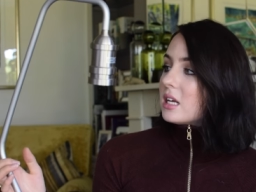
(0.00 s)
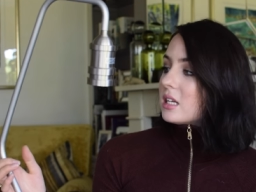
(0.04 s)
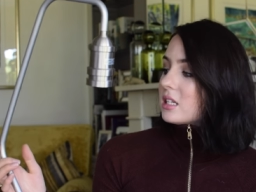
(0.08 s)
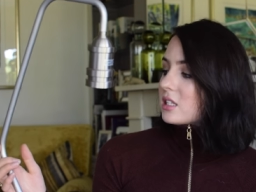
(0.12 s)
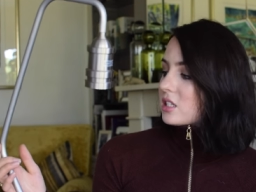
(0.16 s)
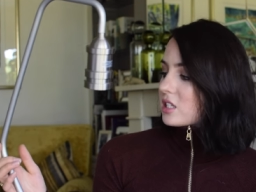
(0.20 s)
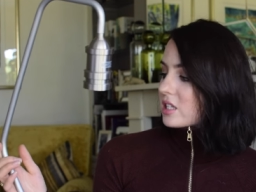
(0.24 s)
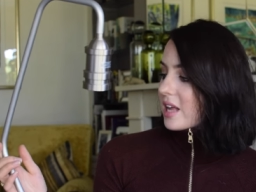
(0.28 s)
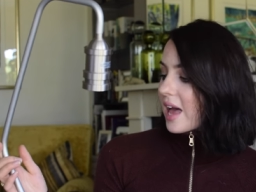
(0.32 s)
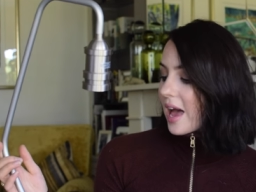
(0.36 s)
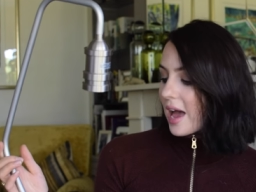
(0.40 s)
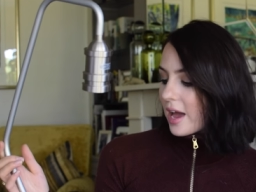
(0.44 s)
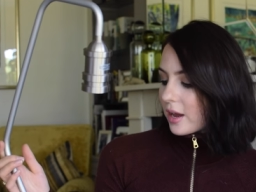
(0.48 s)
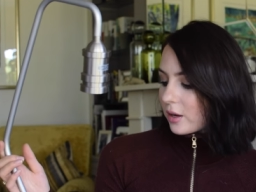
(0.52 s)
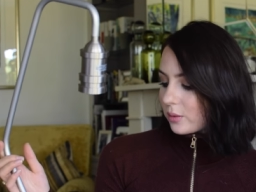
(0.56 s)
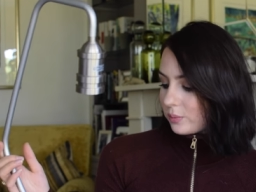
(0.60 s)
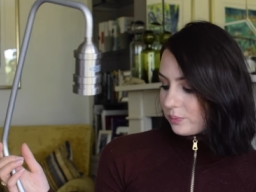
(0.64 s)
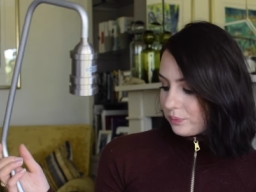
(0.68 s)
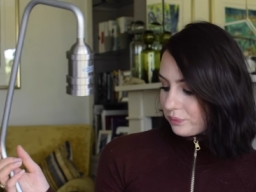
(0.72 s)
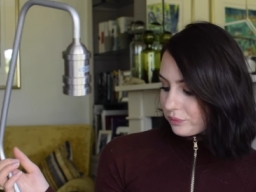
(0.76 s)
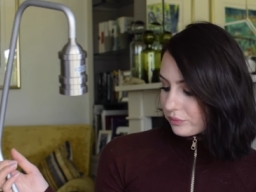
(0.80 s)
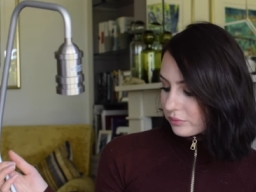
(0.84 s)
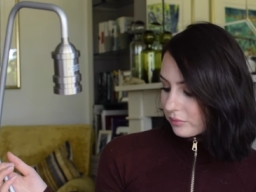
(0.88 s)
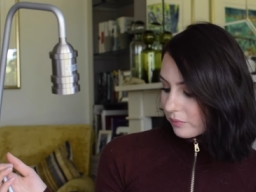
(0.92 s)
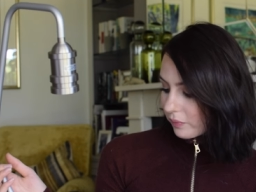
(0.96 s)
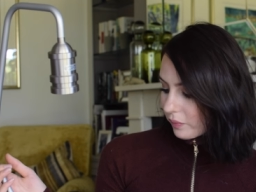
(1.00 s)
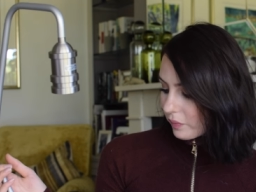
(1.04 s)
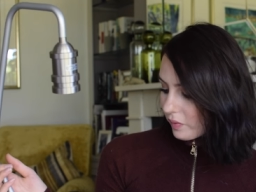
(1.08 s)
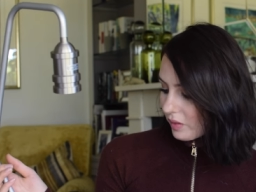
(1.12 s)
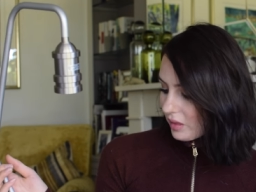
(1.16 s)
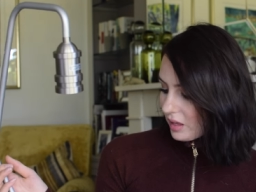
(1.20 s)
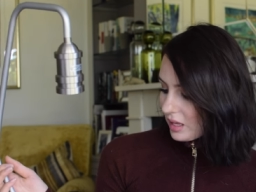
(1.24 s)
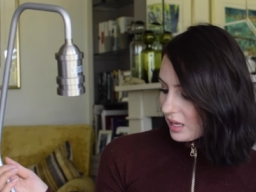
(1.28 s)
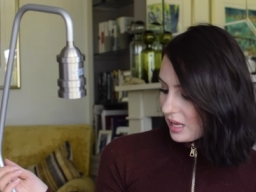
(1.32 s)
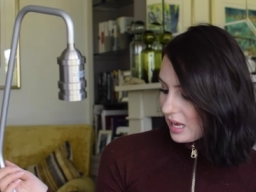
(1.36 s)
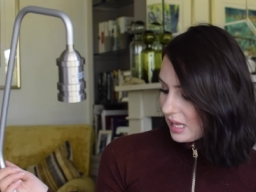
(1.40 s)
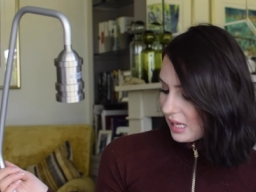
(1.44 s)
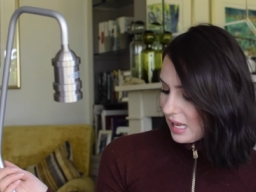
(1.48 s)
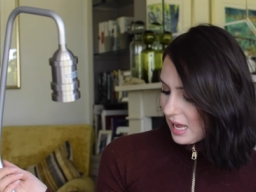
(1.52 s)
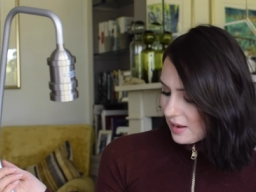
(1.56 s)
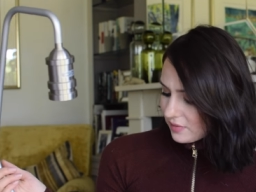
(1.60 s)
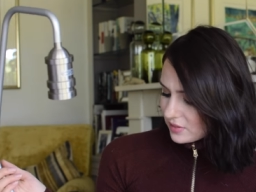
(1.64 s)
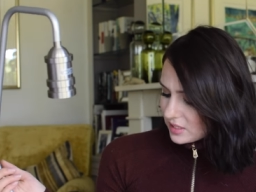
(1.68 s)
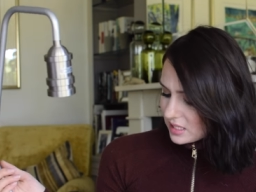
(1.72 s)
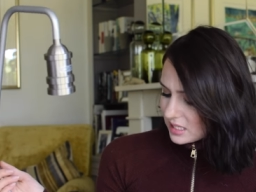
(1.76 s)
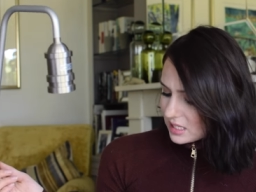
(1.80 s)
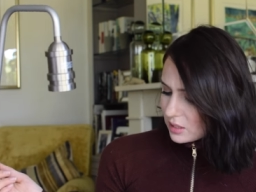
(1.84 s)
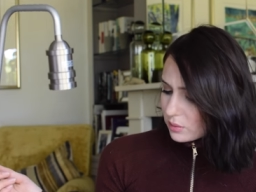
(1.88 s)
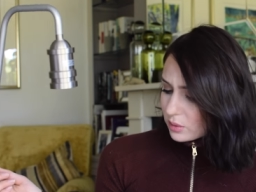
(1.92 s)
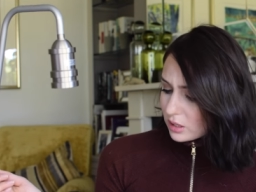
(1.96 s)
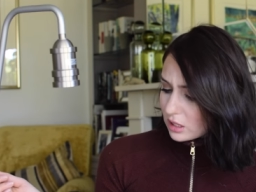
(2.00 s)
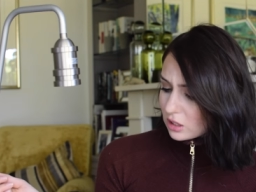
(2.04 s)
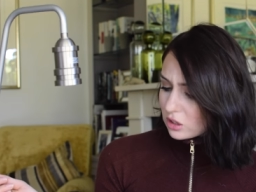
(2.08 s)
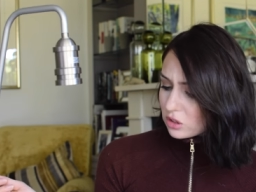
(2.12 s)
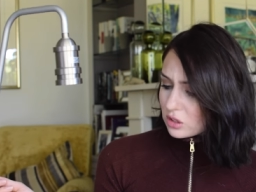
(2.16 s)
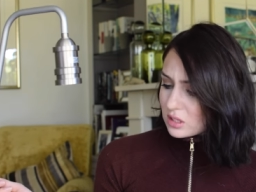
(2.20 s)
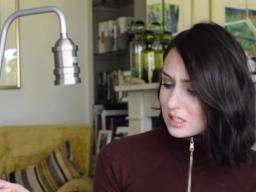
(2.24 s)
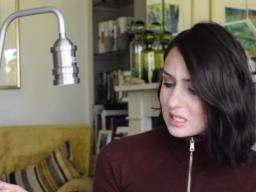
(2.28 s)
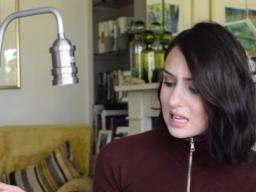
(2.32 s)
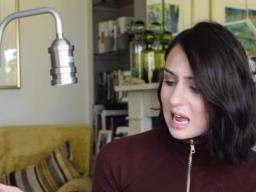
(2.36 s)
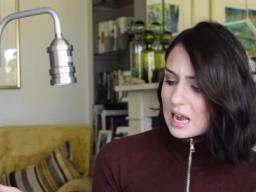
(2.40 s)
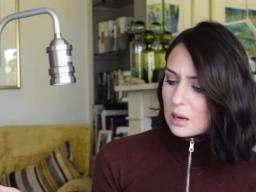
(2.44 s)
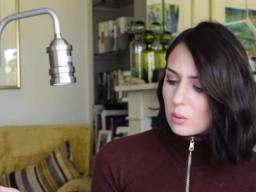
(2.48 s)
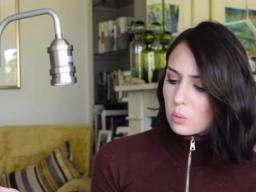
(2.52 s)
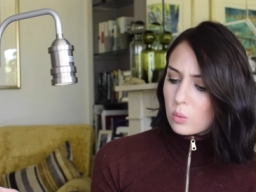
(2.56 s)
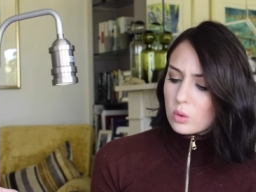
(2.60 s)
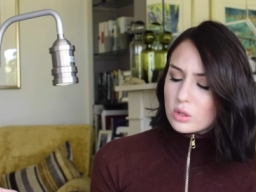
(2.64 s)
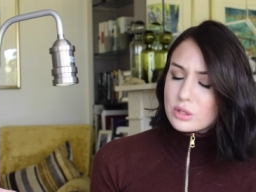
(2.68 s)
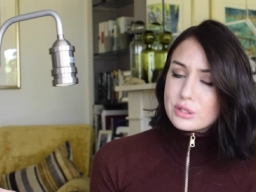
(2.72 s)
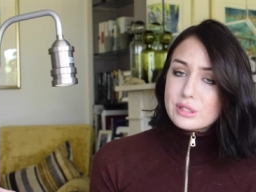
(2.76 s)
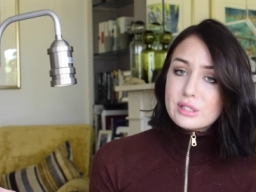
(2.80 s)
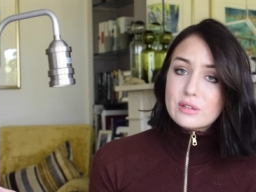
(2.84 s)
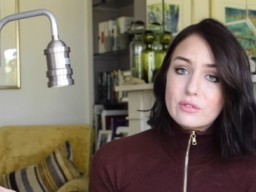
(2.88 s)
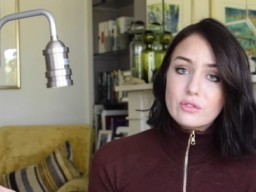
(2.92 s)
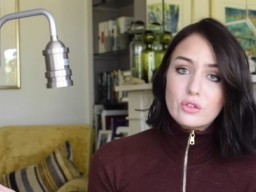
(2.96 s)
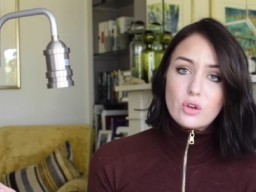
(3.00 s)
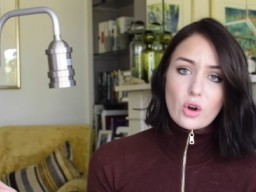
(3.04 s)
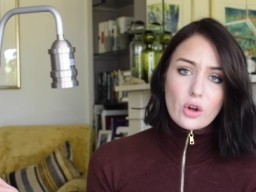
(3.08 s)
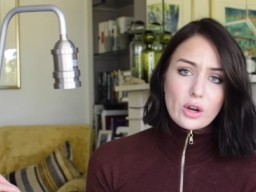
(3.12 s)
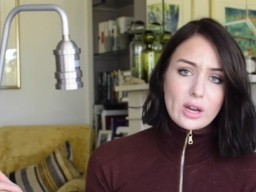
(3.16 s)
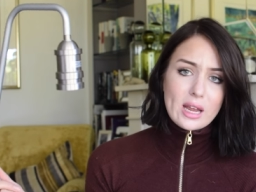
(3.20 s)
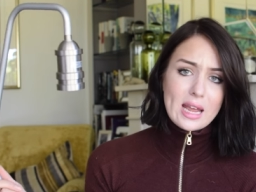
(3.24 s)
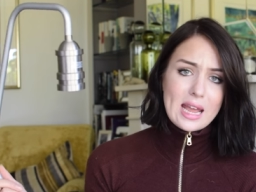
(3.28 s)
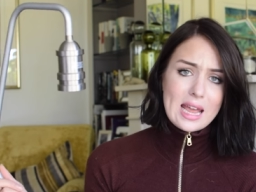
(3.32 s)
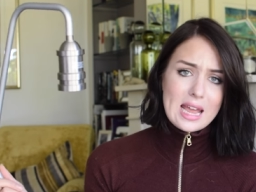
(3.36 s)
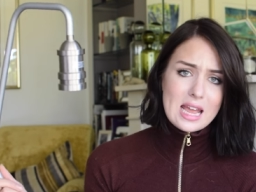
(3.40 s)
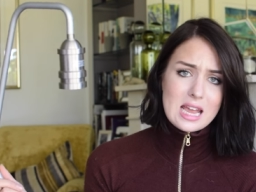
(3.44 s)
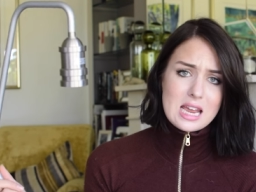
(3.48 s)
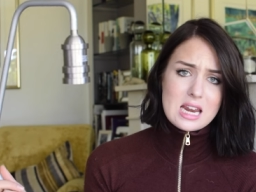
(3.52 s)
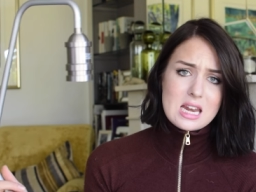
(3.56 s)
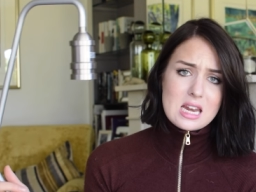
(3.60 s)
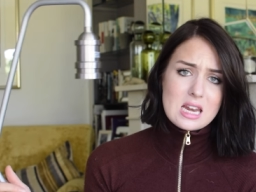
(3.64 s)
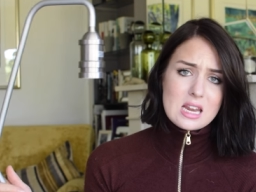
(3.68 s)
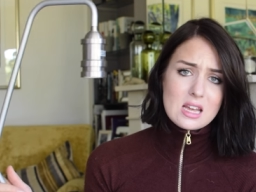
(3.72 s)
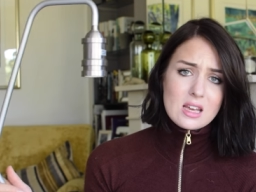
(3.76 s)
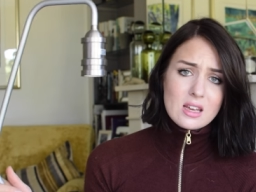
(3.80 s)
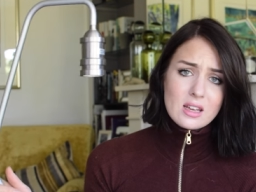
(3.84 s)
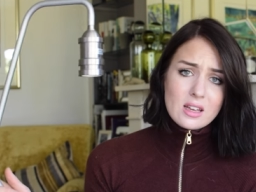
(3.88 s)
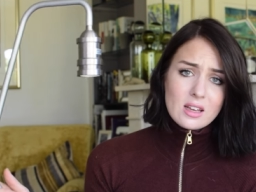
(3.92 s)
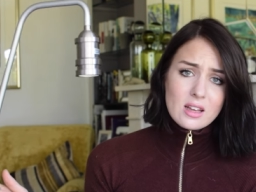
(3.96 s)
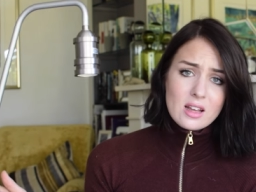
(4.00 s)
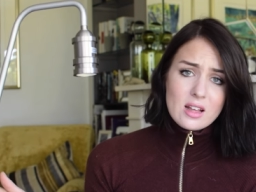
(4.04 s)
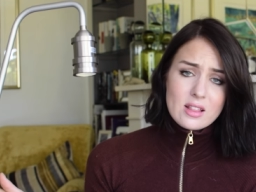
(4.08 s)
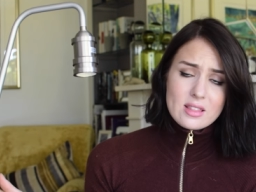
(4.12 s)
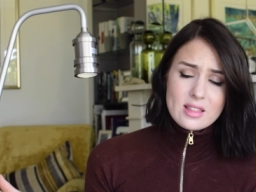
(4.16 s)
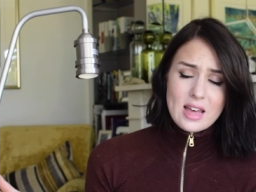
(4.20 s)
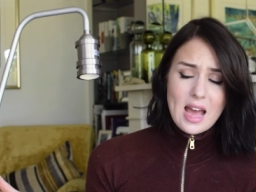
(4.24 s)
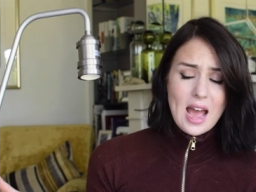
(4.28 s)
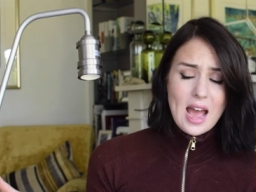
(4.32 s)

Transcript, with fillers: So I'll have to see what it looks like once I've got it in the